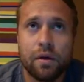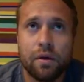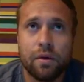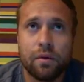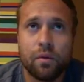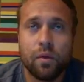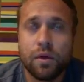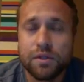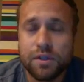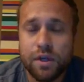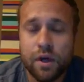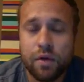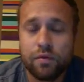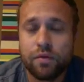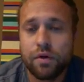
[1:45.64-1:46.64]
one's
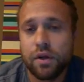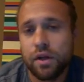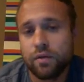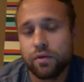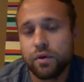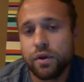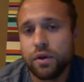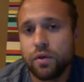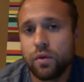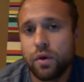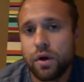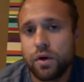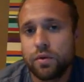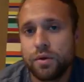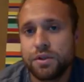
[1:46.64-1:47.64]
comfort level in the
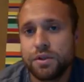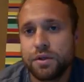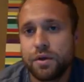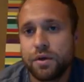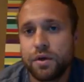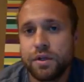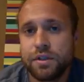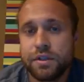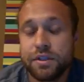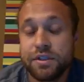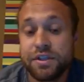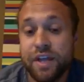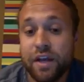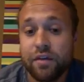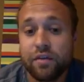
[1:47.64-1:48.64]
water, which increases
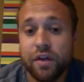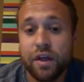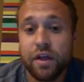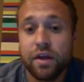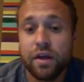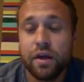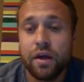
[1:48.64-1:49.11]
safety